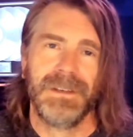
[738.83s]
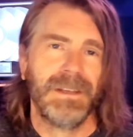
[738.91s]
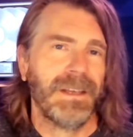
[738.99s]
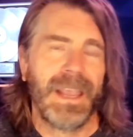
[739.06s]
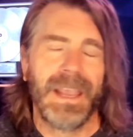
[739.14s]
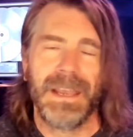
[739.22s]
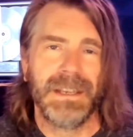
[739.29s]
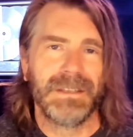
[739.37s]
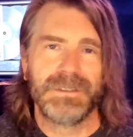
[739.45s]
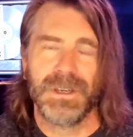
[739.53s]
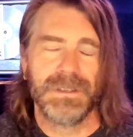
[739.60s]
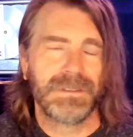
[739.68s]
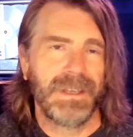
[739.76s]
and
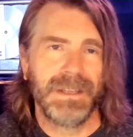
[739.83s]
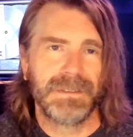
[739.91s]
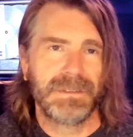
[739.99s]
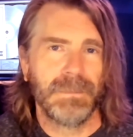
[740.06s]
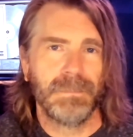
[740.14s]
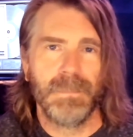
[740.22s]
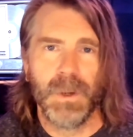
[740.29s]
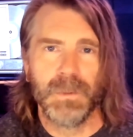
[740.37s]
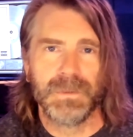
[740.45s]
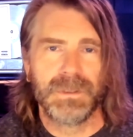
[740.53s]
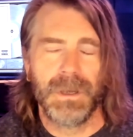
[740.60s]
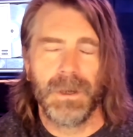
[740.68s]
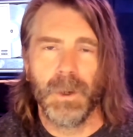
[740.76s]
it's the
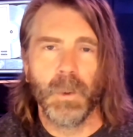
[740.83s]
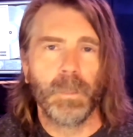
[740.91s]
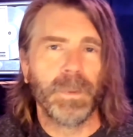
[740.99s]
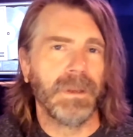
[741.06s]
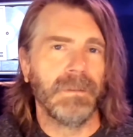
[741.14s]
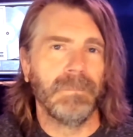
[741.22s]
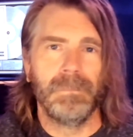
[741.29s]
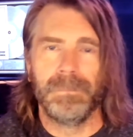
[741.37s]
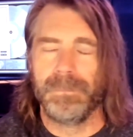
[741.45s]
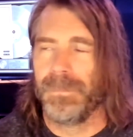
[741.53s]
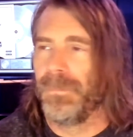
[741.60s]
most open,